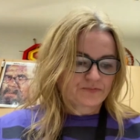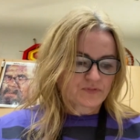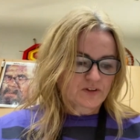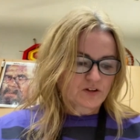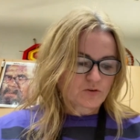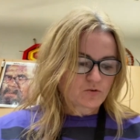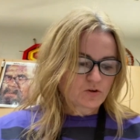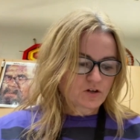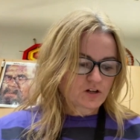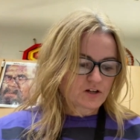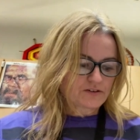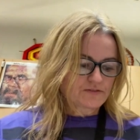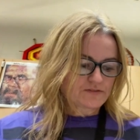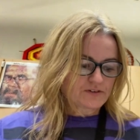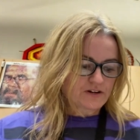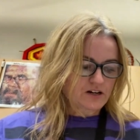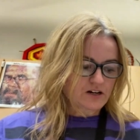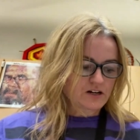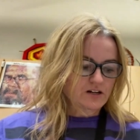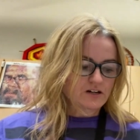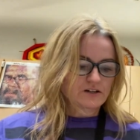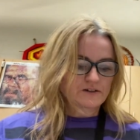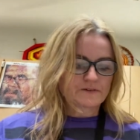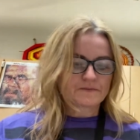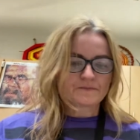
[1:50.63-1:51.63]
work of
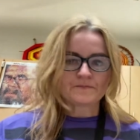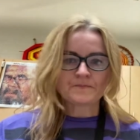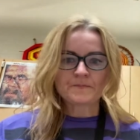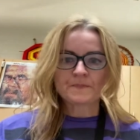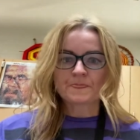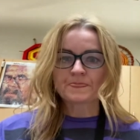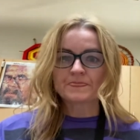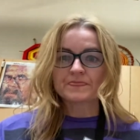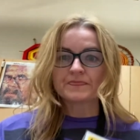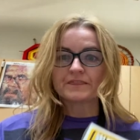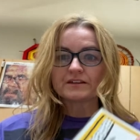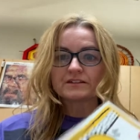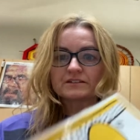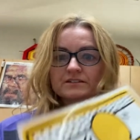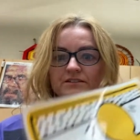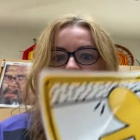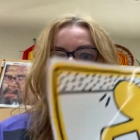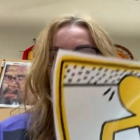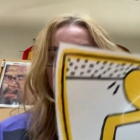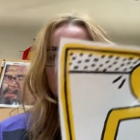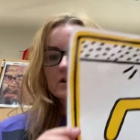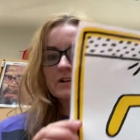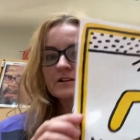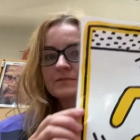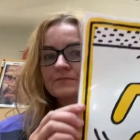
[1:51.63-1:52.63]
art. This
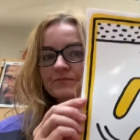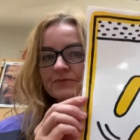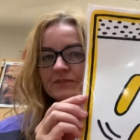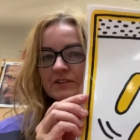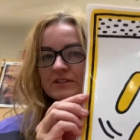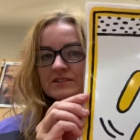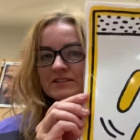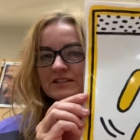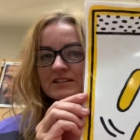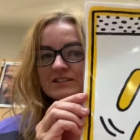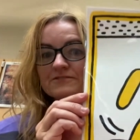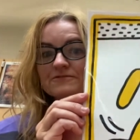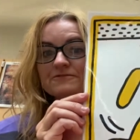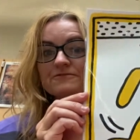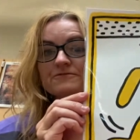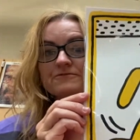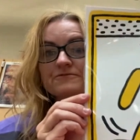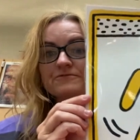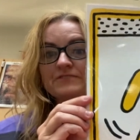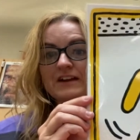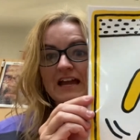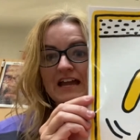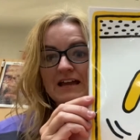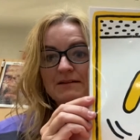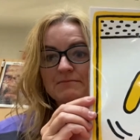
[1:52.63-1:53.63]
one is his
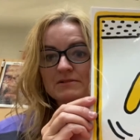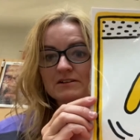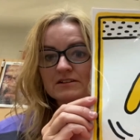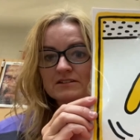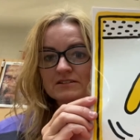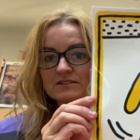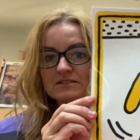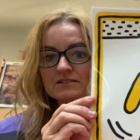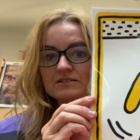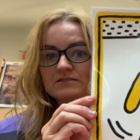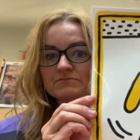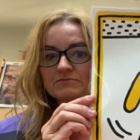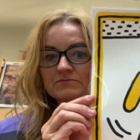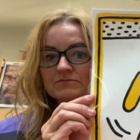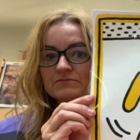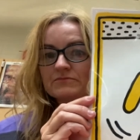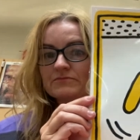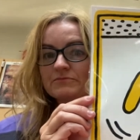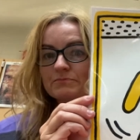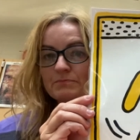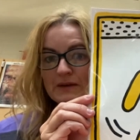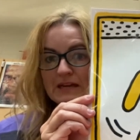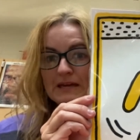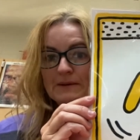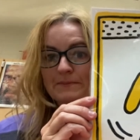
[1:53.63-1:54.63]
famous
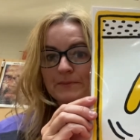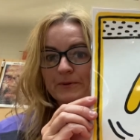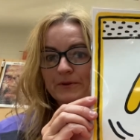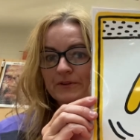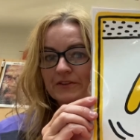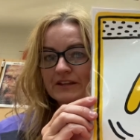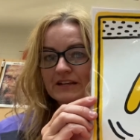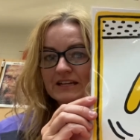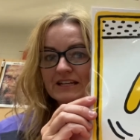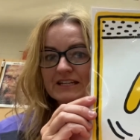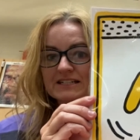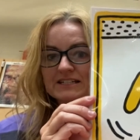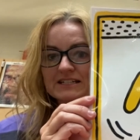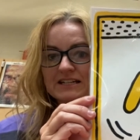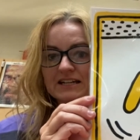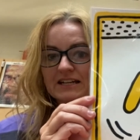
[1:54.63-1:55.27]
people that he did.